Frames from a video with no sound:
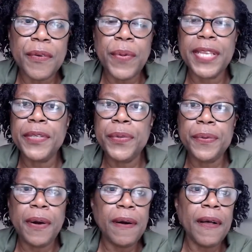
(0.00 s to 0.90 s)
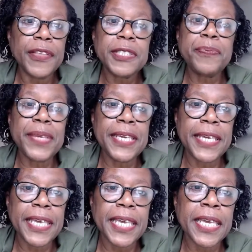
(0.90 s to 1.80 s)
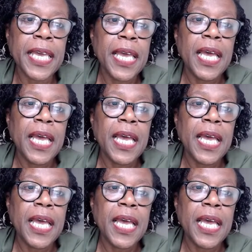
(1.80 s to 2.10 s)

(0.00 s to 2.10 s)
when you are speaking.